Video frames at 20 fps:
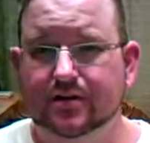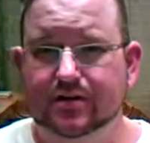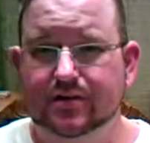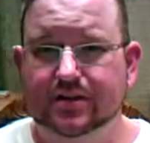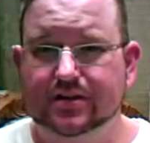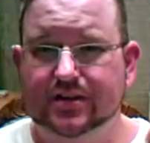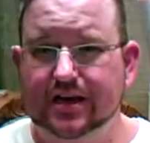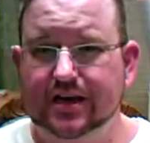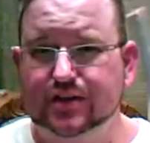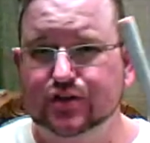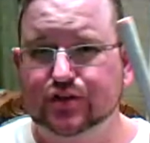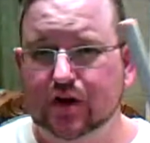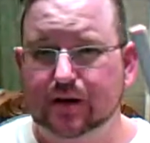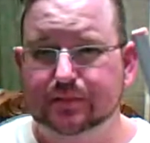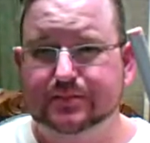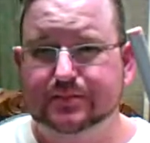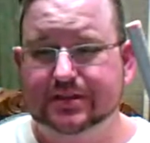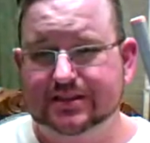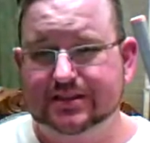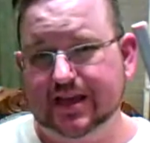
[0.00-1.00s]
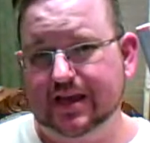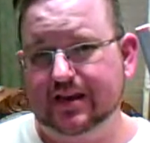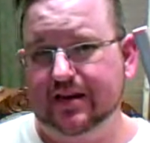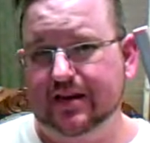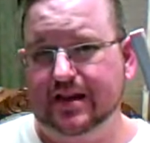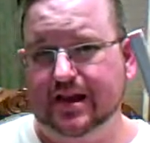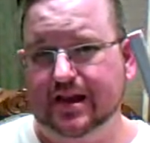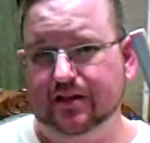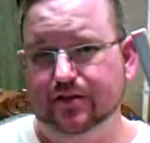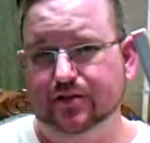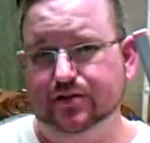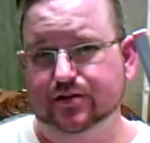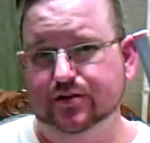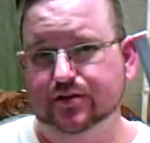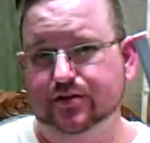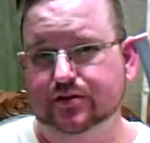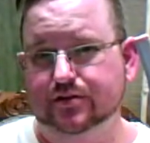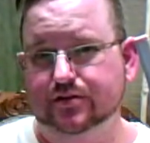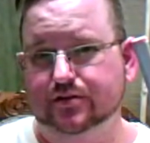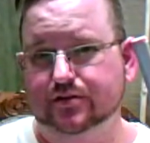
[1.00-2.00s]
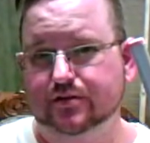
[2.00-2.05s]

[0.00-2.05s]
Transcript: These guys are up to $10.